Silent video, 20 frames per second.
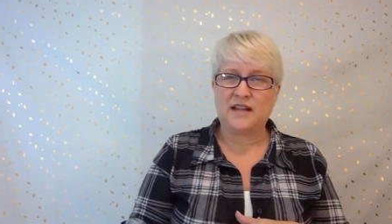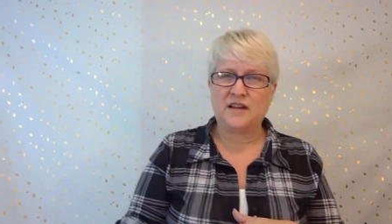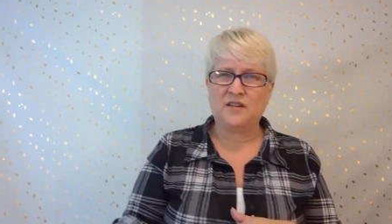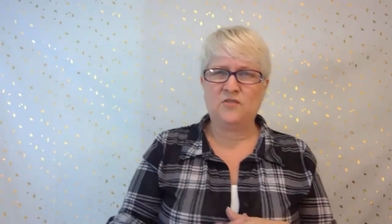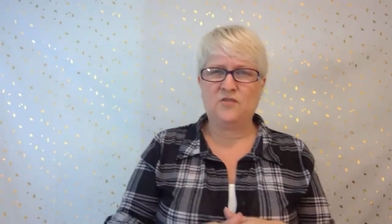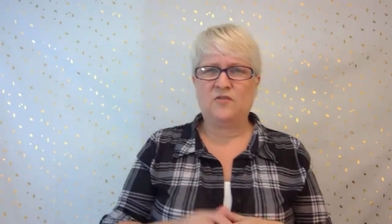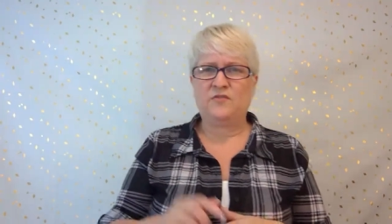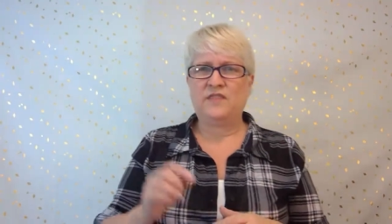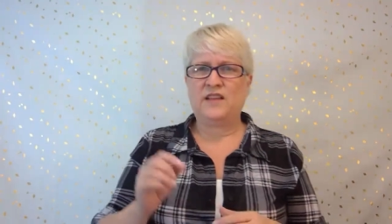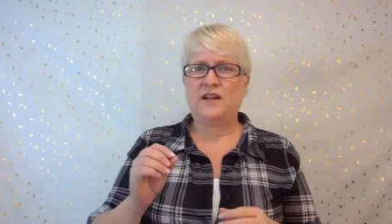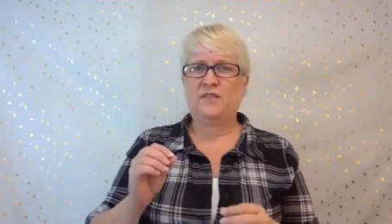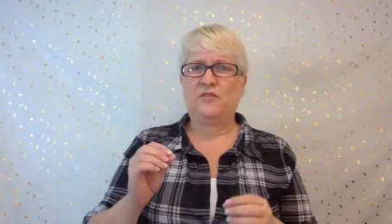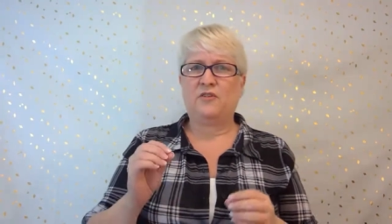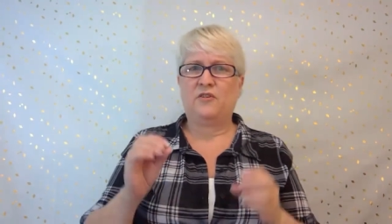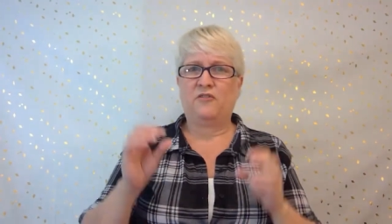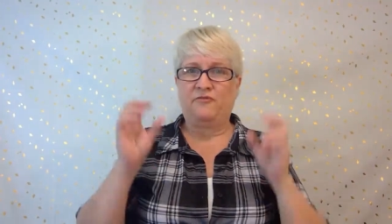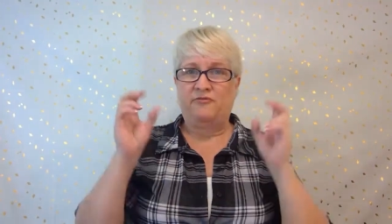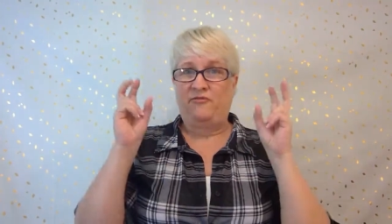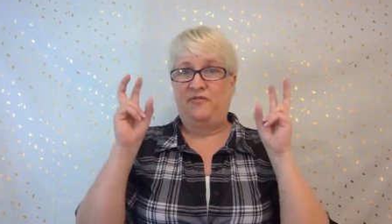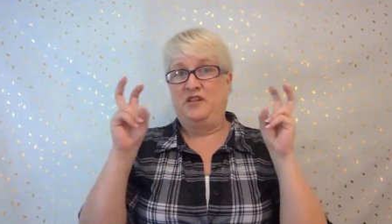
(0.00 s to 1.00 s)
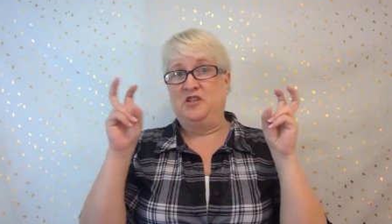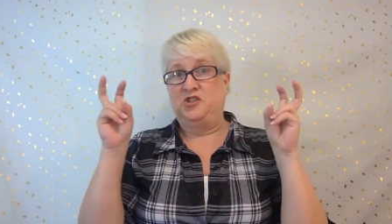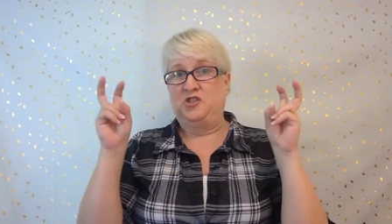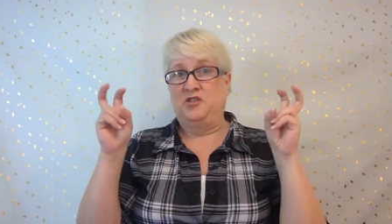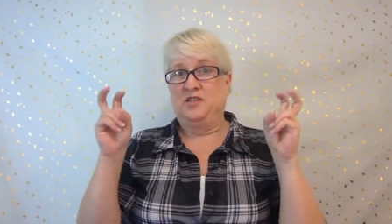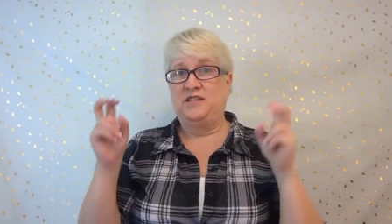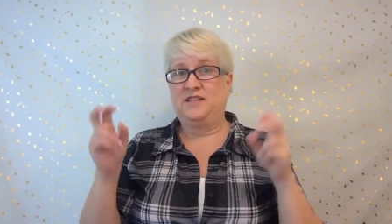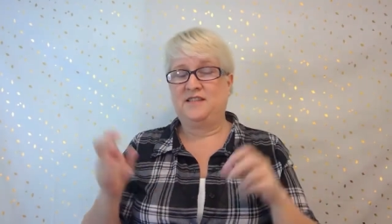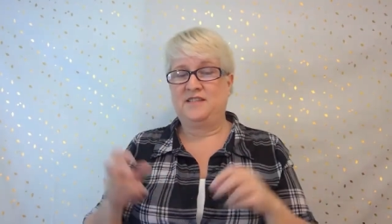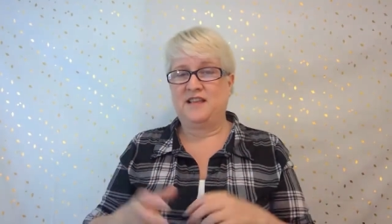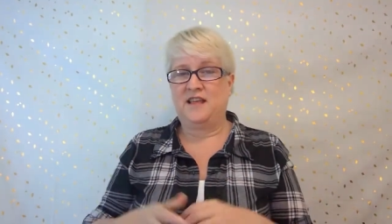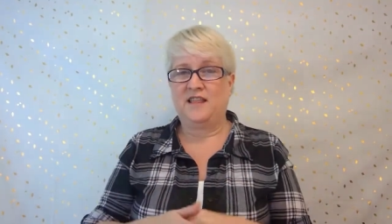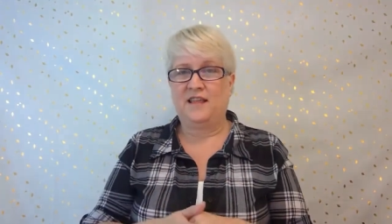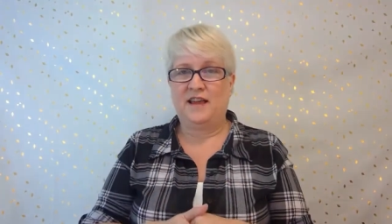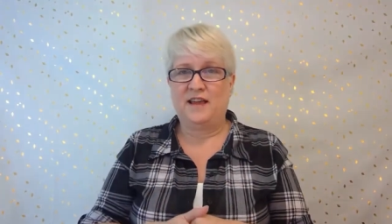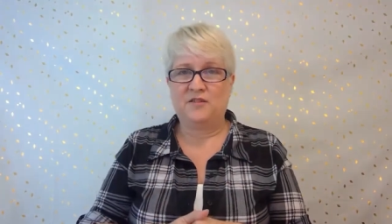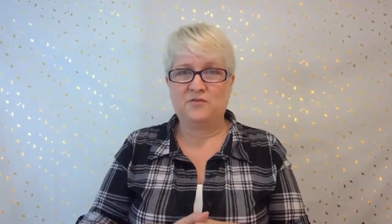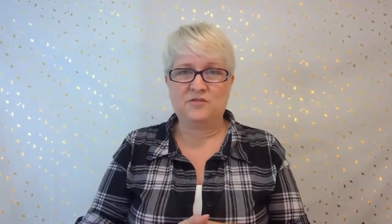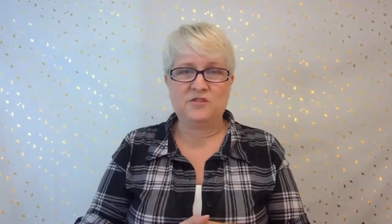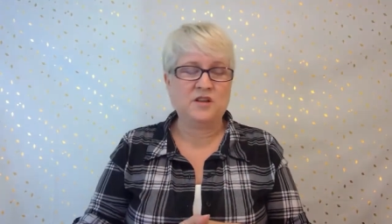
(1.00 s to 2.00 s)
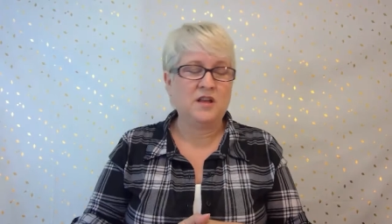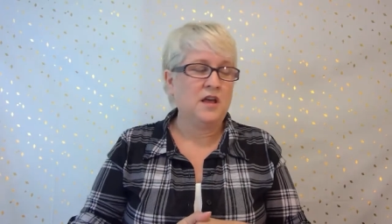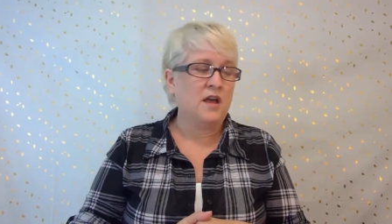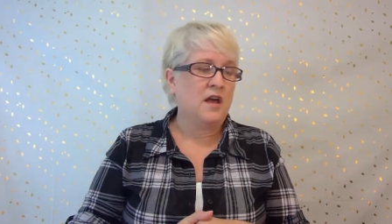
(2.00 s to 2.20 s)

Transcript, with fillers: I don't know if they ever officially sell out